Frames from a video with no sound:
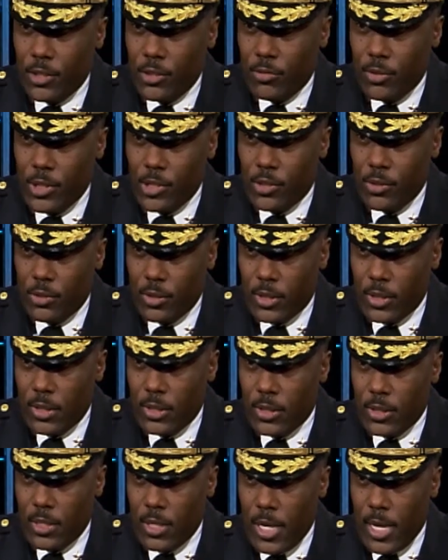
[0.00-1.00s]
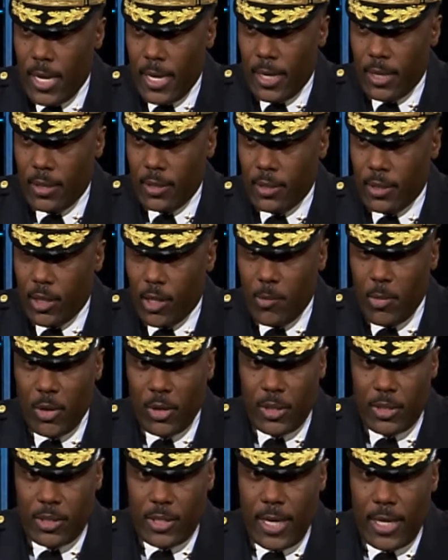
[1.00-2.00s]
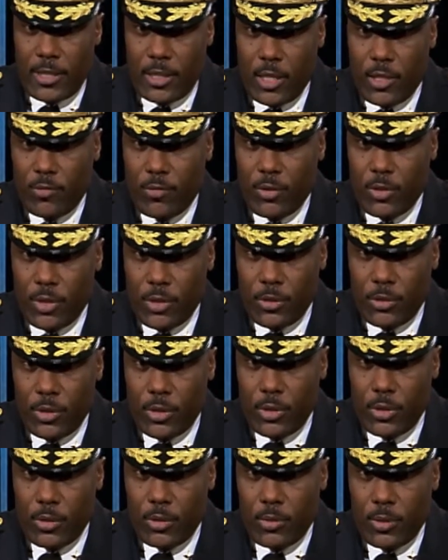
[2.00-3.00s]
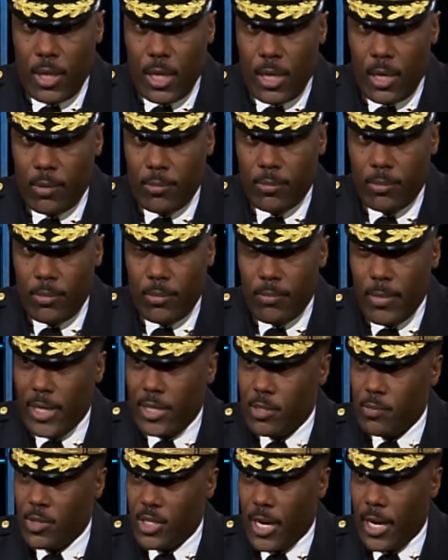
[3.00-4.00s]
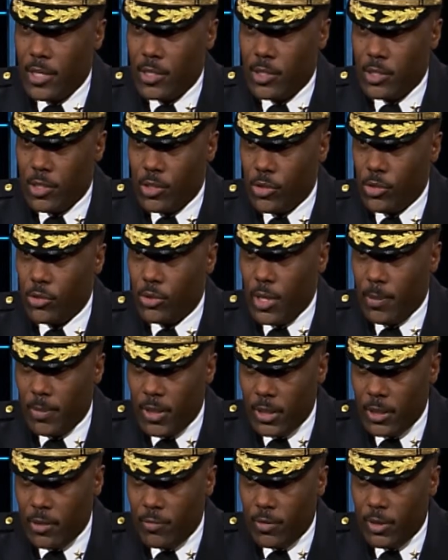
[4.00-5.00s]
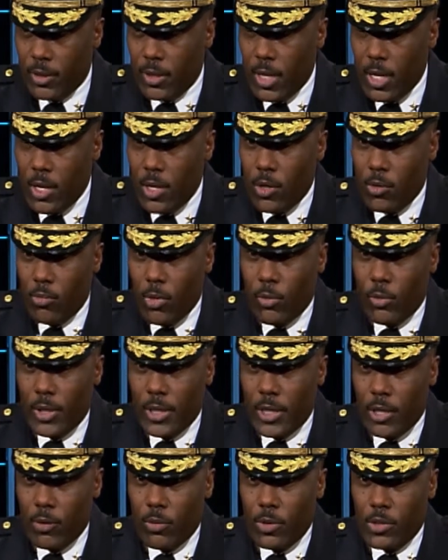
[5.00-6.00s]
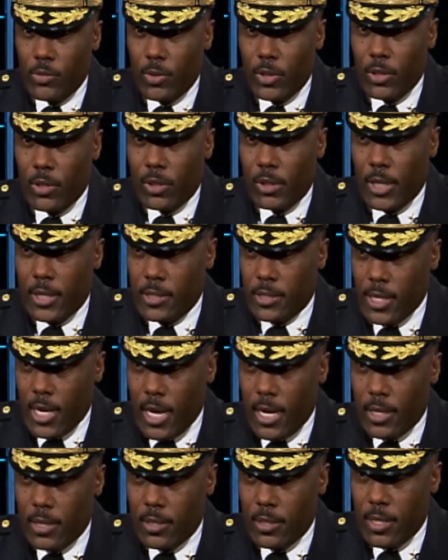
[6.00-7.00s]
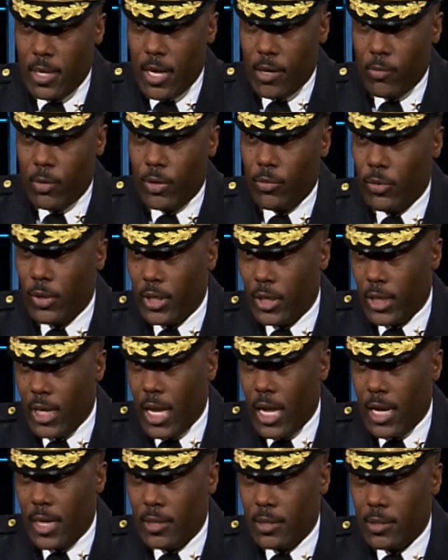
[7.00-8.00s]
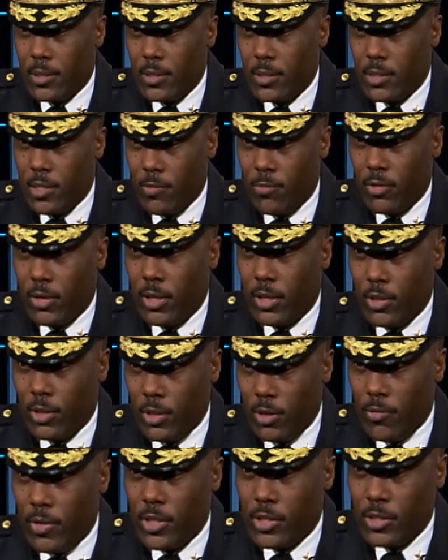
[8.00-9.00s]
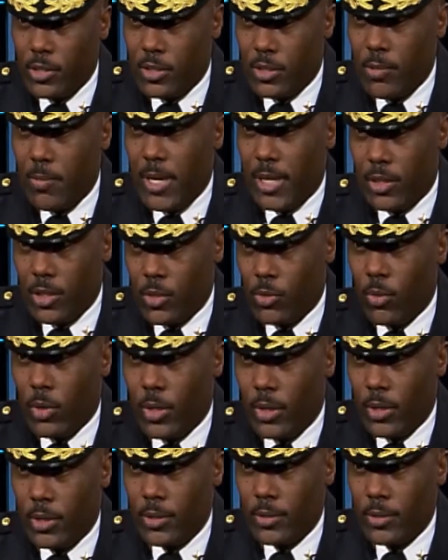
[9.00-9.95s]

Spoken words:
your resources and the community is asking for you to make some changes and do something different, what we did was we looked inside and we realigned some of our other divisions to make this work.